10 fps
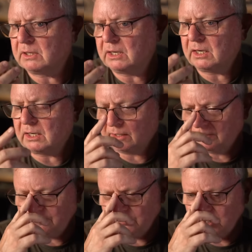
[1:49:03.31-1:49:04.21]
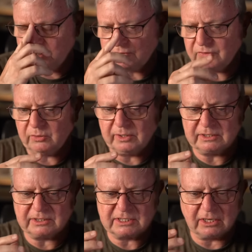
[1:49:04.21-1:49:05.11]
um, for those of you
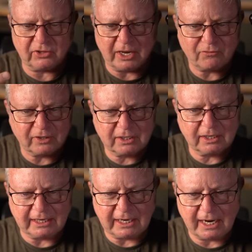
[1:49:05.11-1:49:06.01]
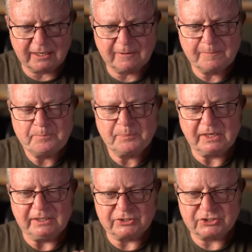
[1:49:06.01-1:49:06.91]
in South Africa, again,
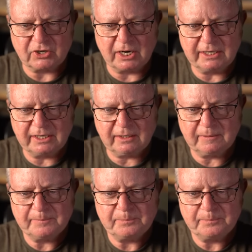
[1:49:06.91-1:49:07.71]
in Australia,